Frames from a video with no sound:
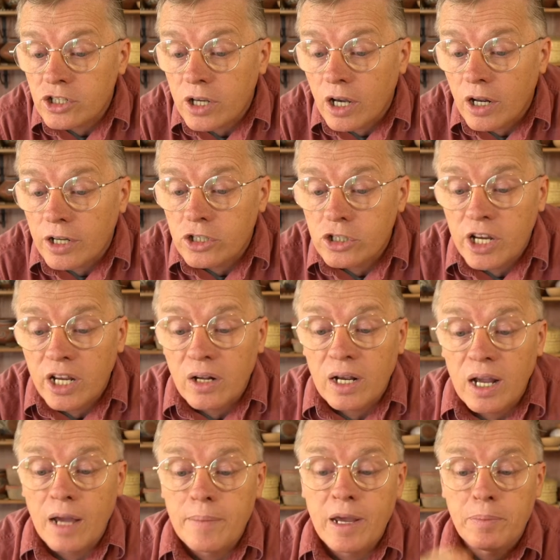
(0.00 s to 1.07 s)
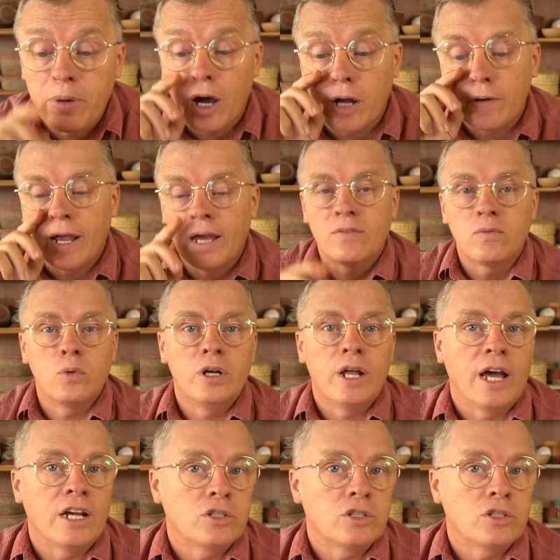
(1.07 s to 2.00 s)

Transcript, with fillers: on his channel. Guy made pottery out of wood ash.